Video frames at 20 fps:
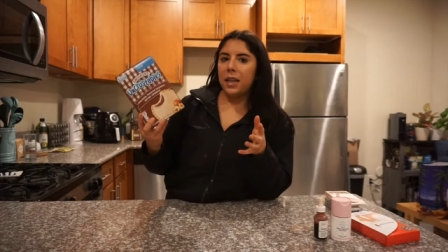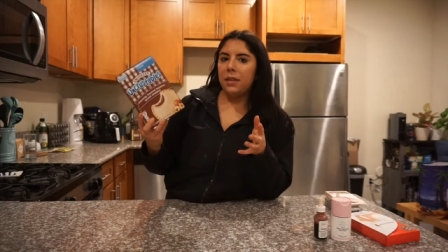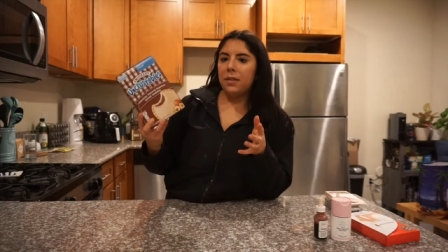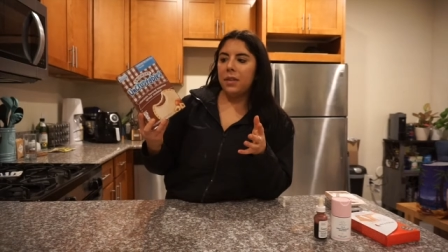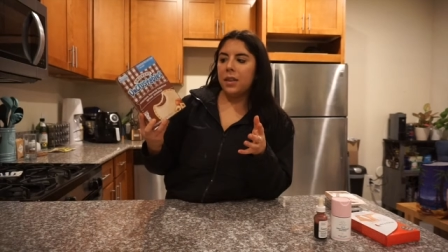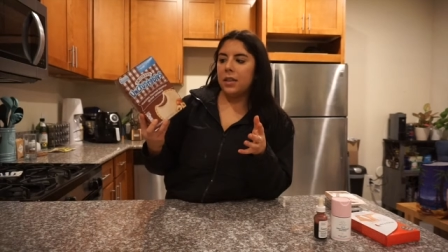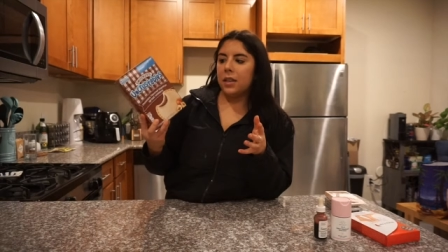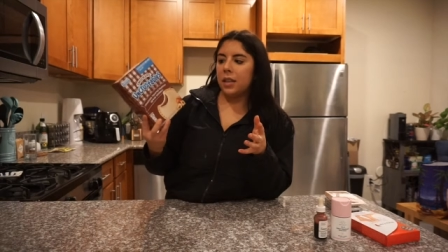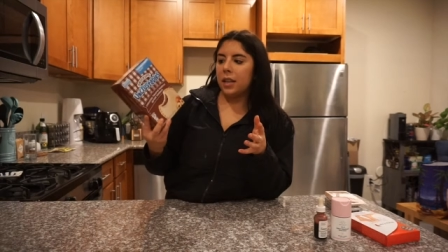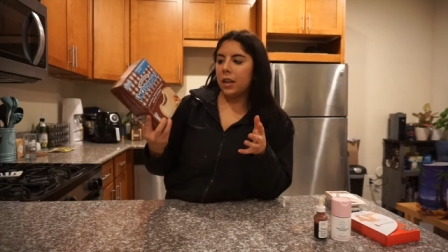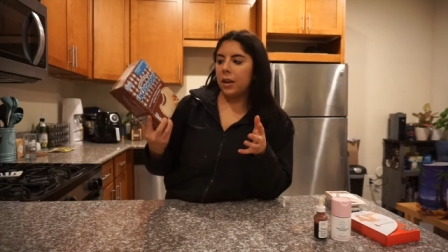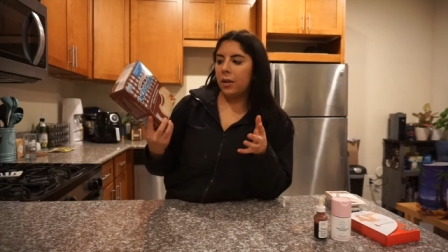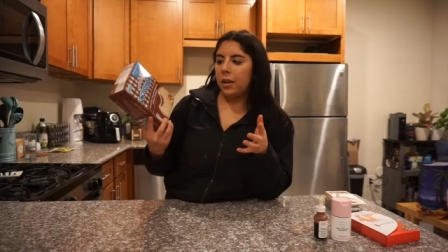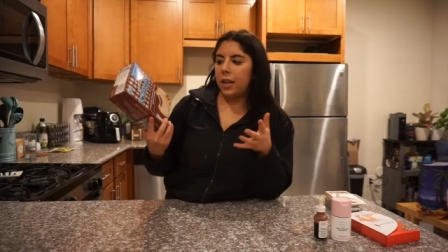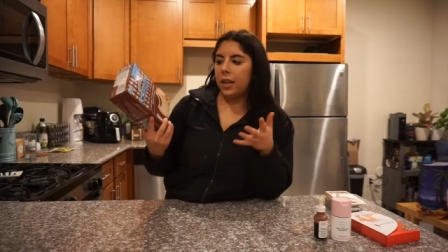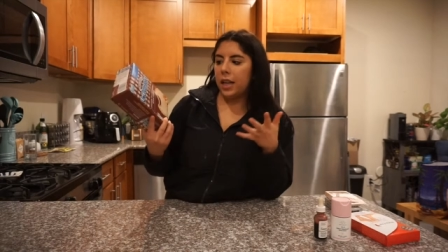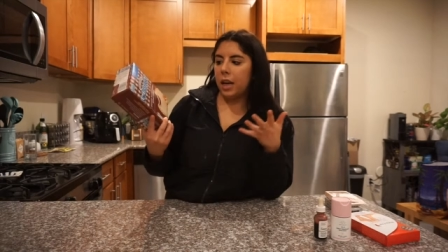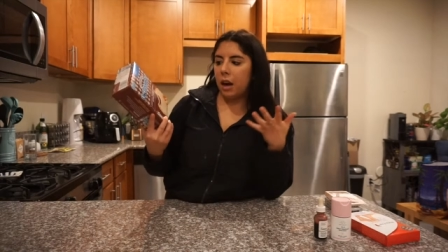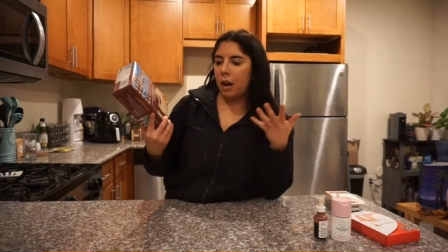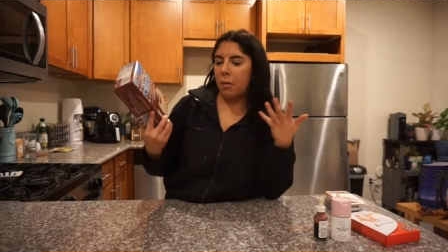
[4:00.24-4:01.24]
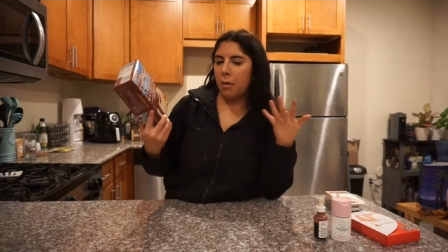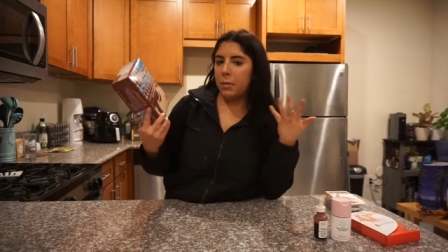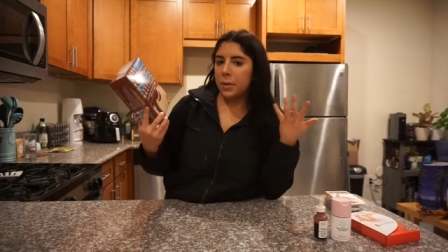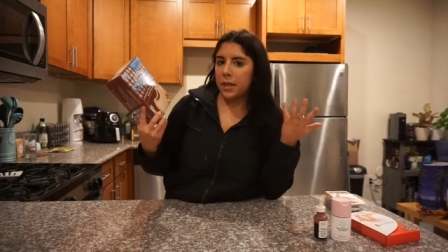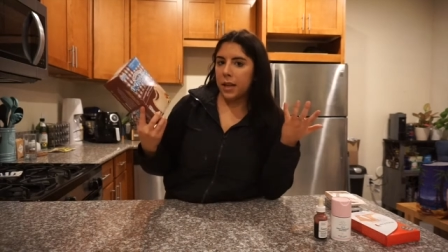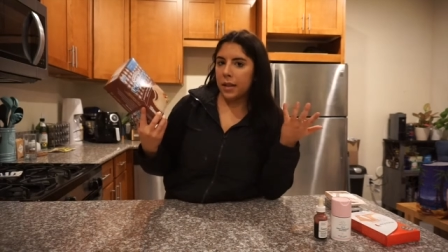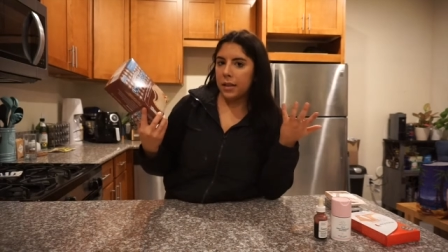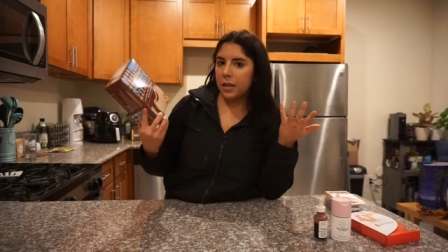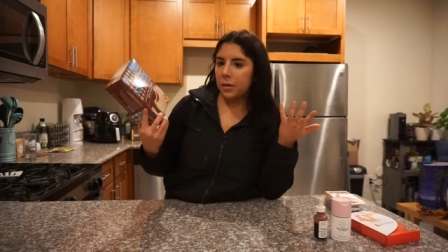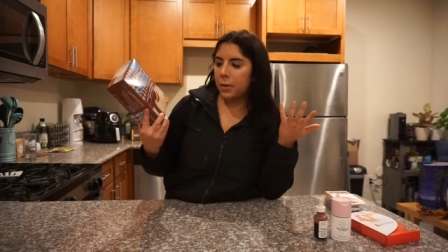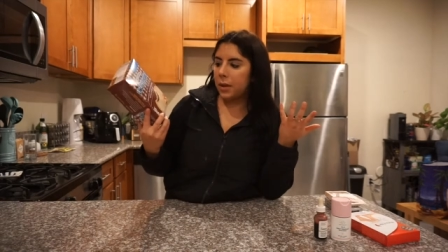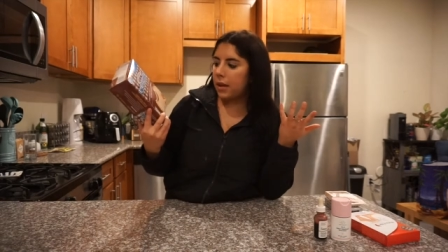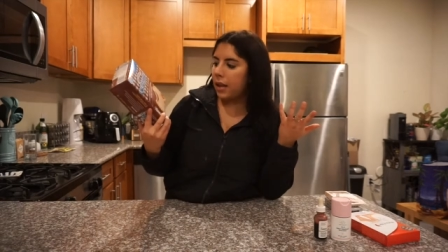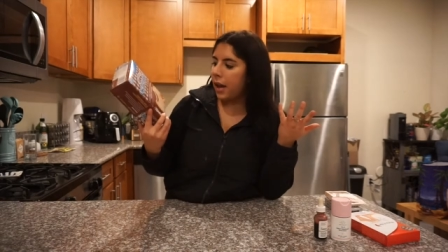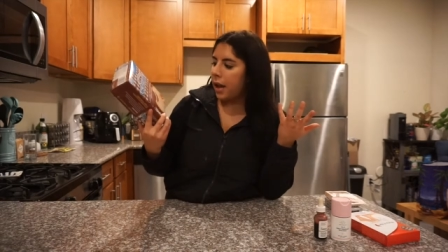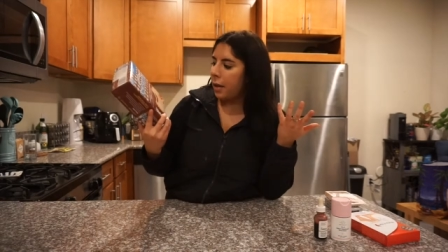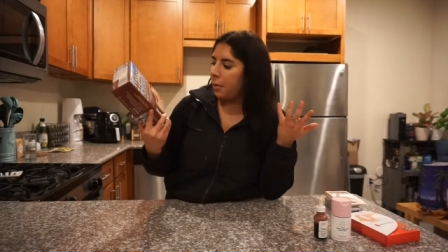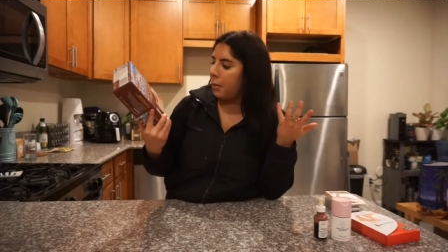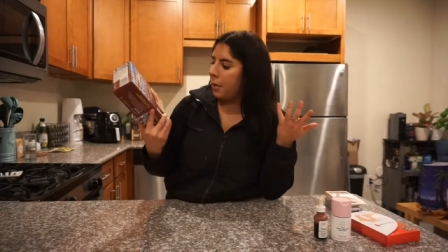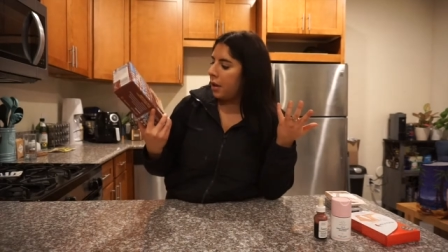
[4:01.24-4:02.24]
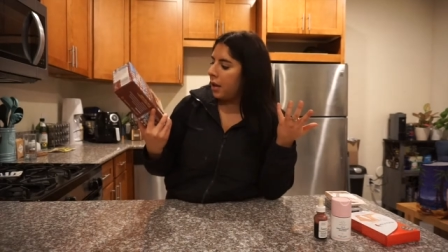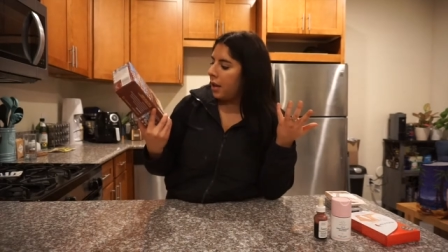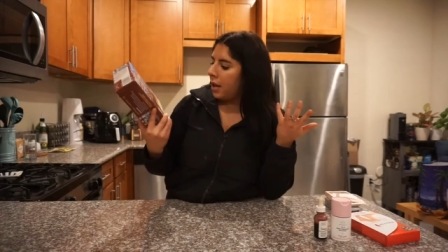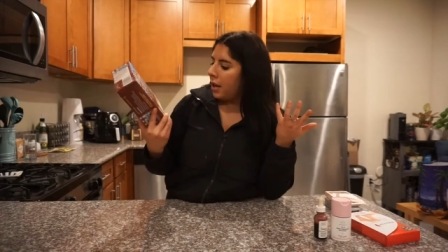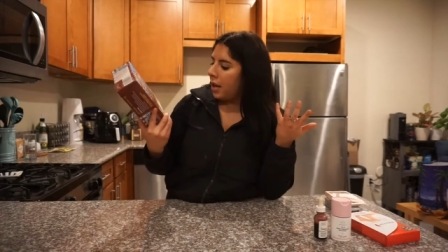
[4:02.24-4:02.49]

give these a go. And now I'm obsessed with them.